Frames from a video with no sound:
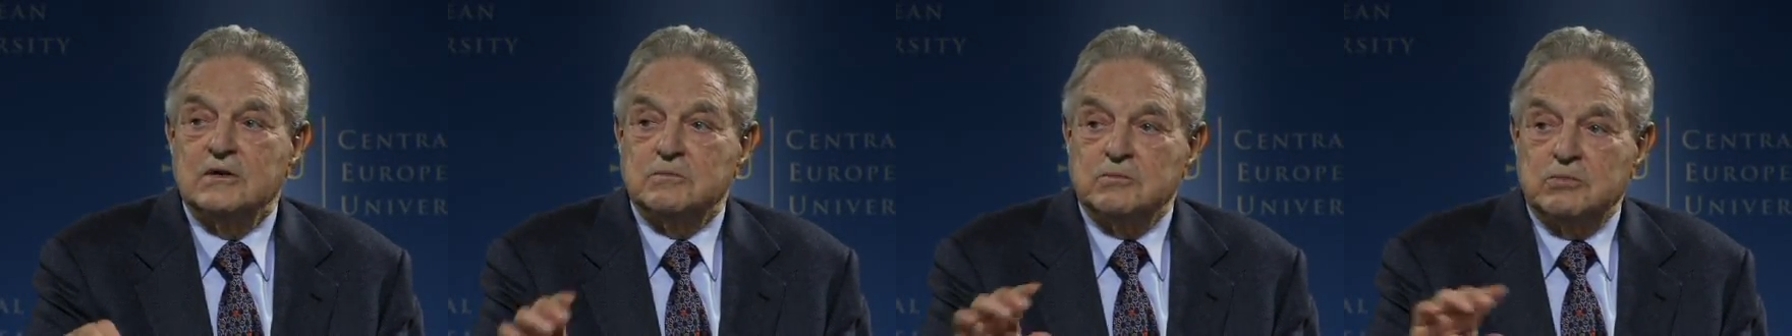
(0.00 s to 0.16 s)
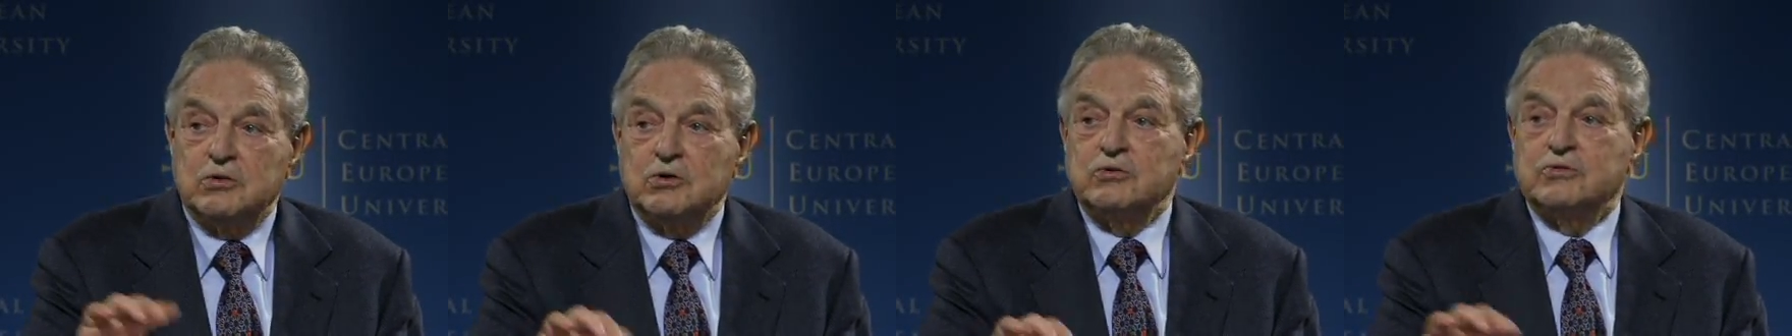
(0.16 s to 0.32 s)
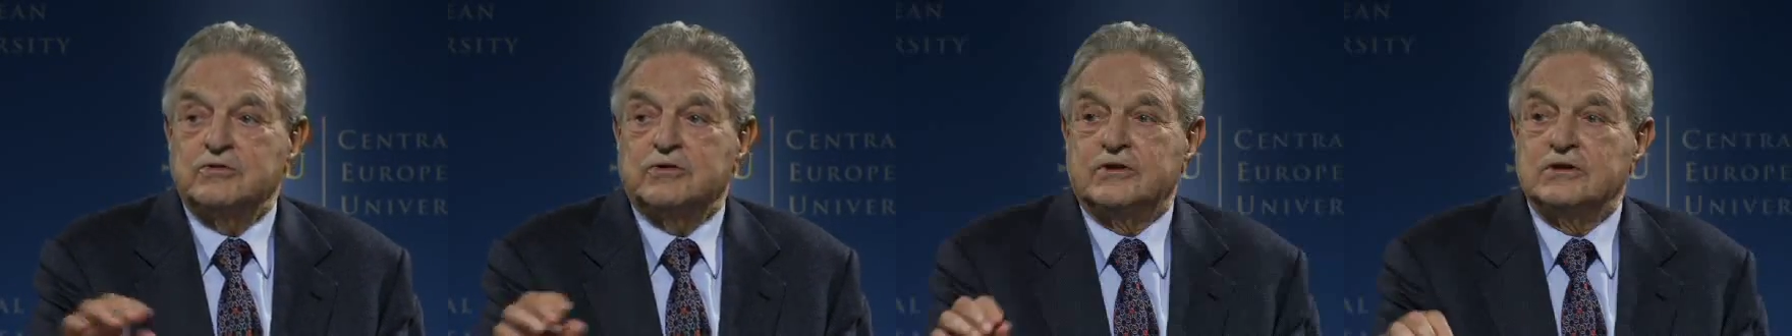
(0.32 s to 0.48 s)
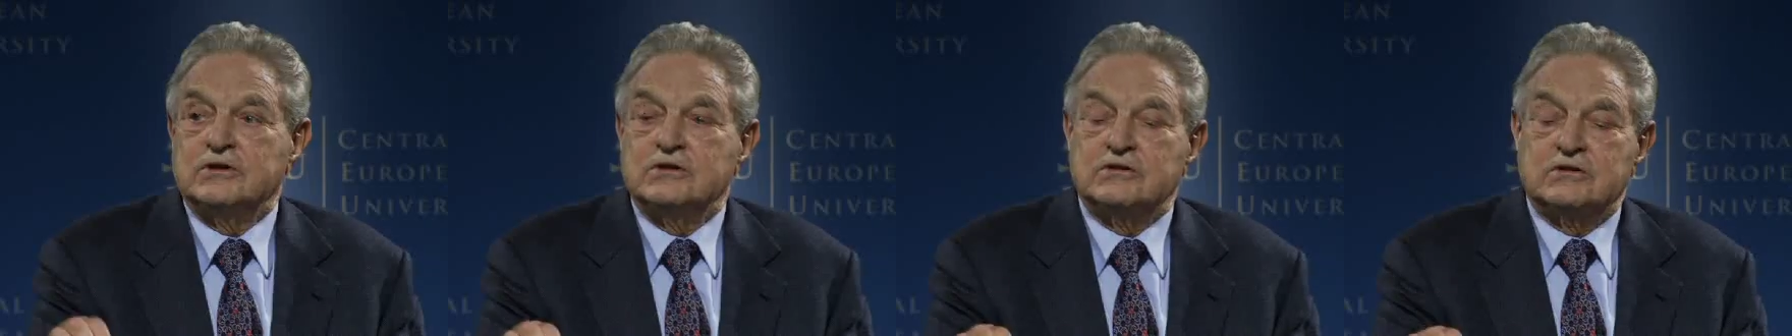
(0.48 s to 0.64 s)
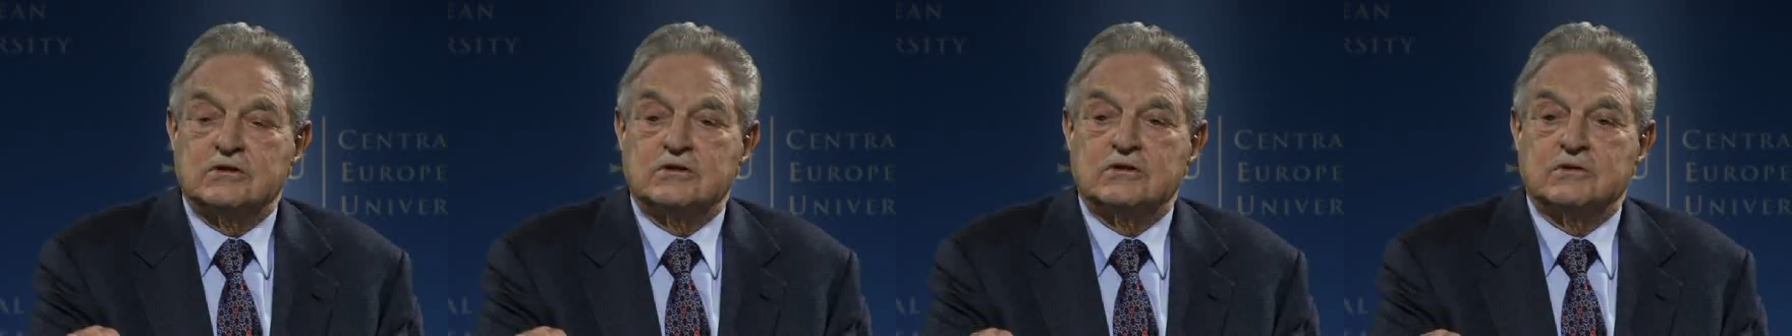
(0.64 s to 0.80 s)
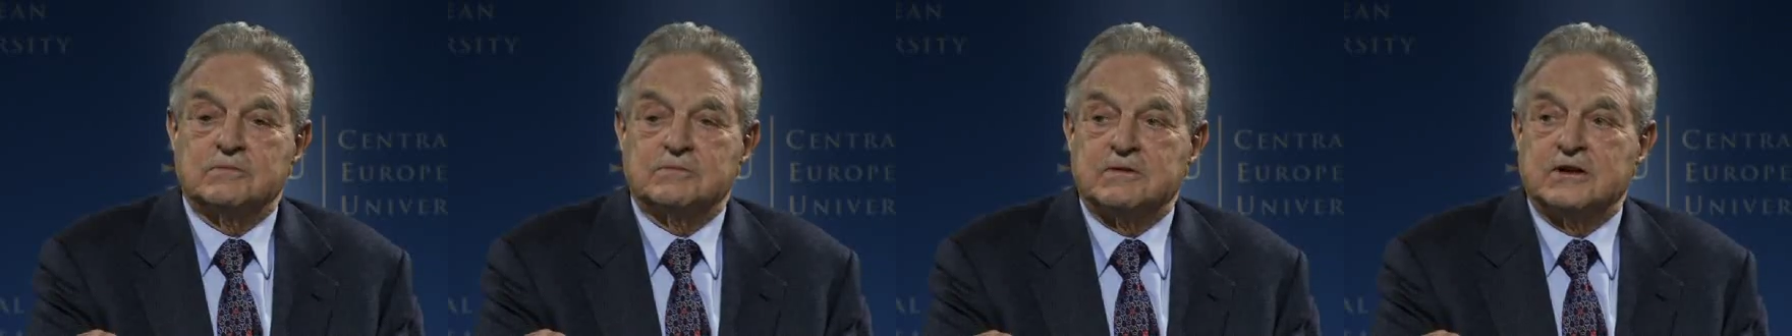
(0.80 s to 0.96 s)
both
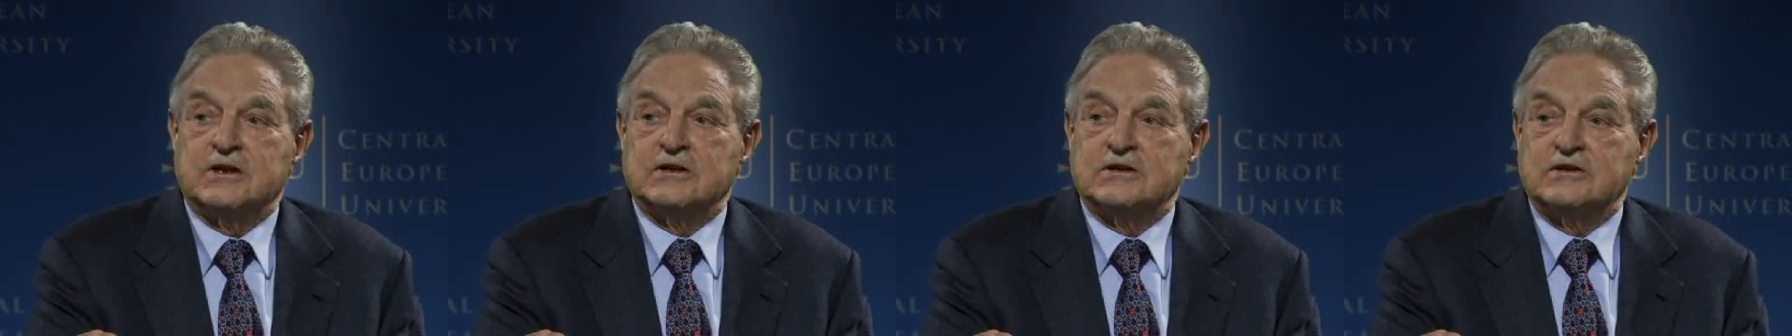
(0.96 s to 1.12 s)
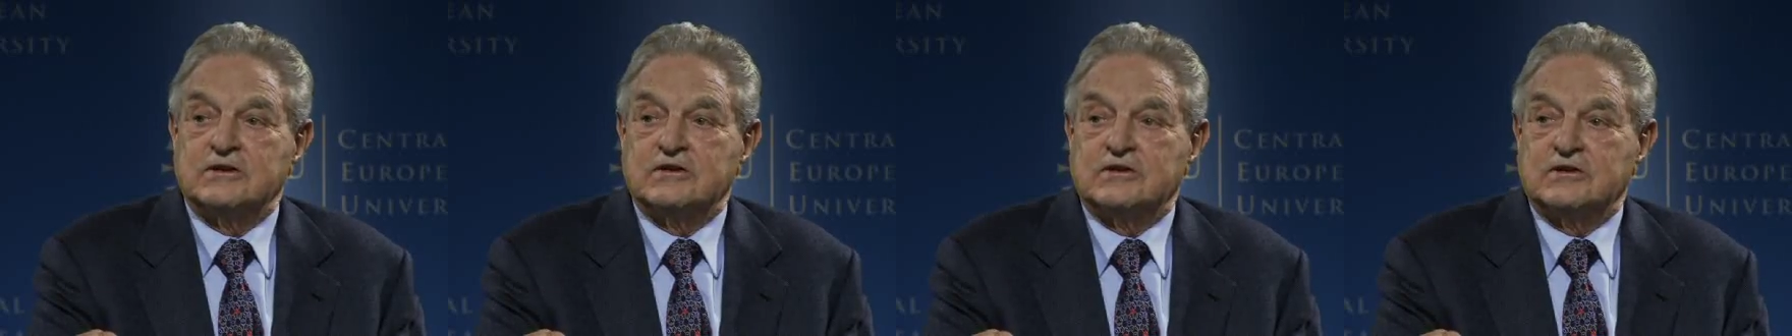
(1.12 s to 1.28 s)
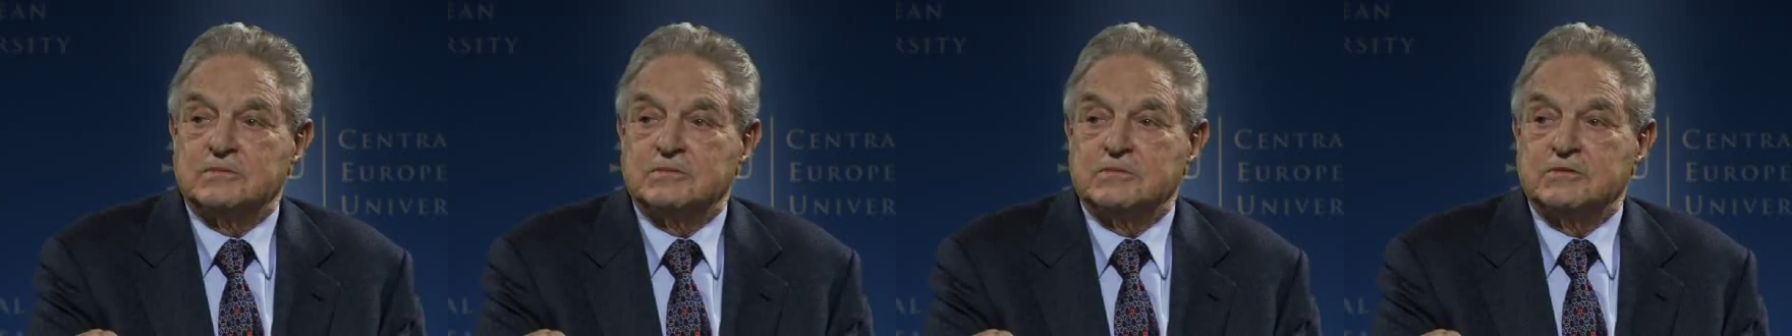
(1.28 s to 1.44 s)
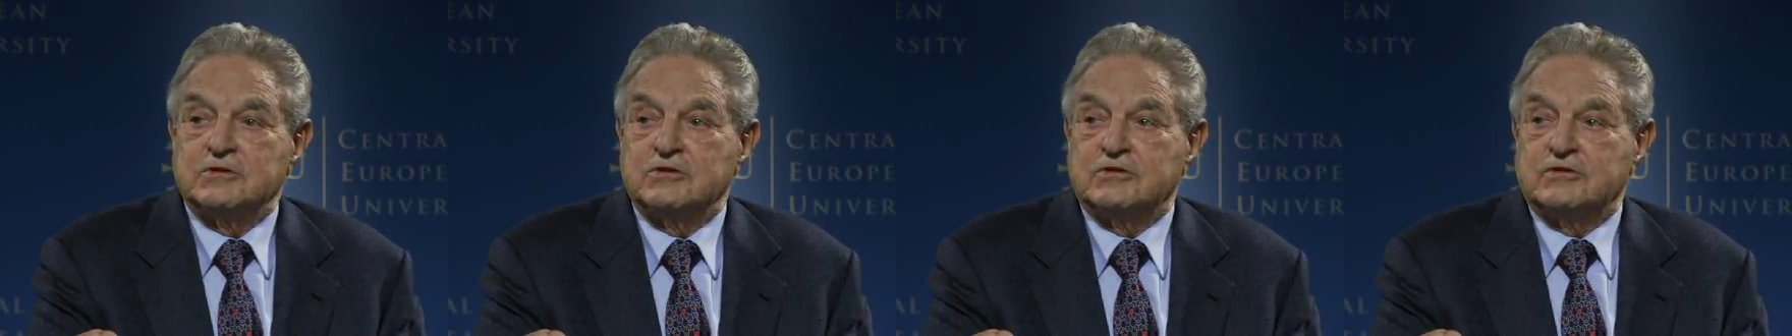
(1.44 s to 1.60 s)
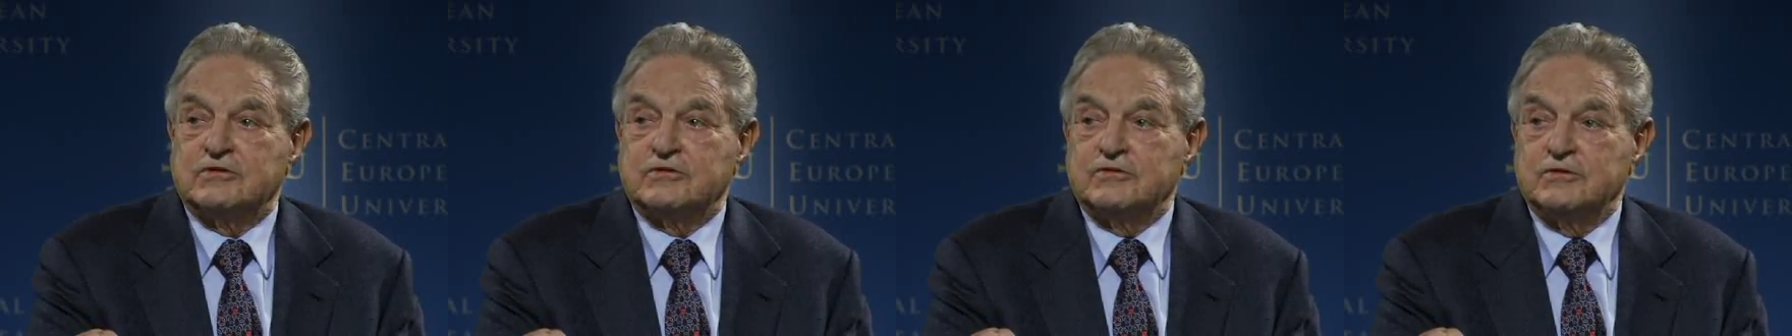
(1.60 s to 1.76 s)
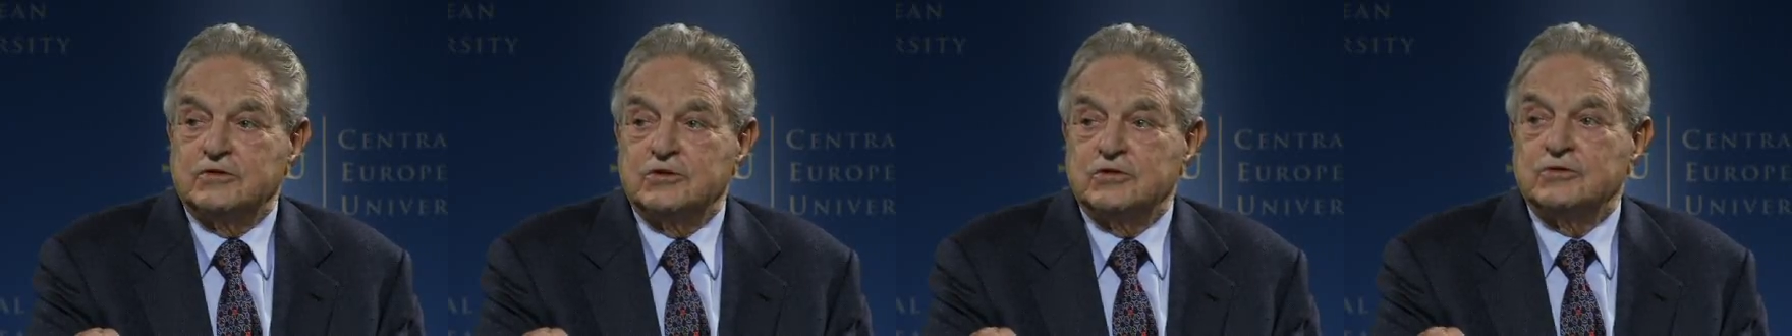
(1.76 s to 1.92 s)
into the
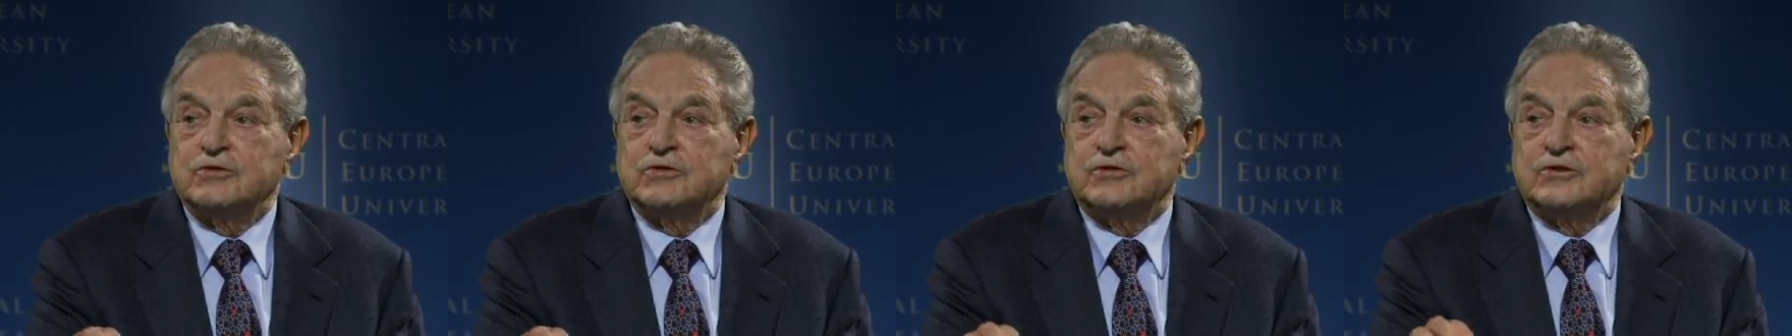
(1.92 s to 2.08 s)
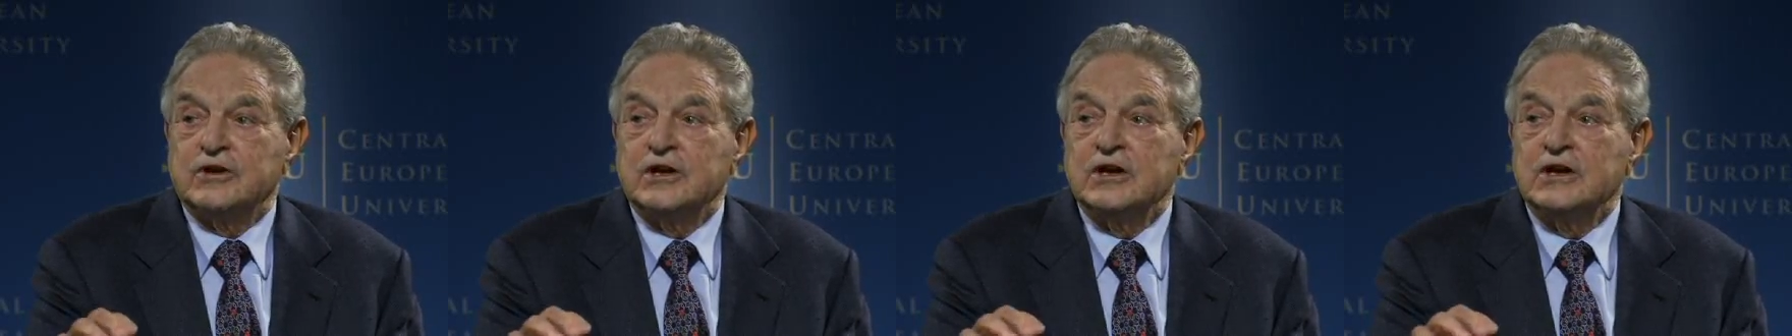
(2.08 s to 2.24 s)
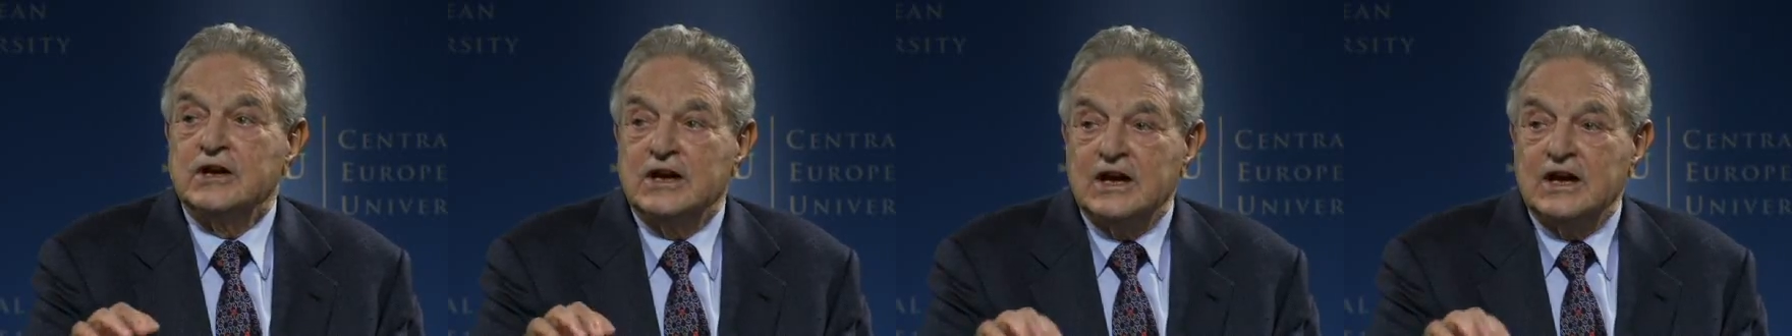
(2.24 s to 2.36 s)
participants' views